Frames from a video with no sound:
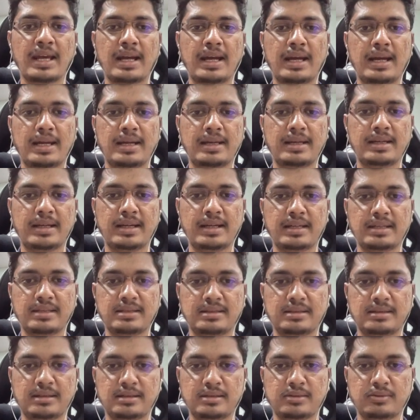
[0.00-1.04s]
and that is
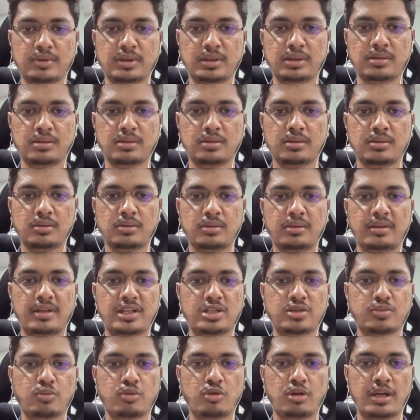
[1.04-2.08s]
this one,
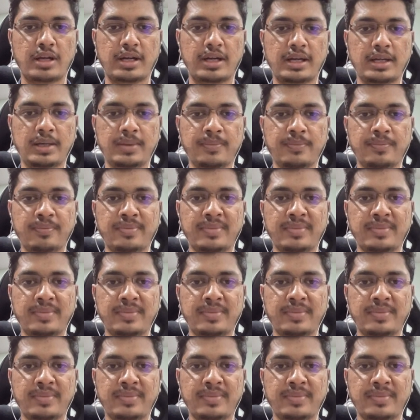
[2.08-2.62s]
dashboard ID.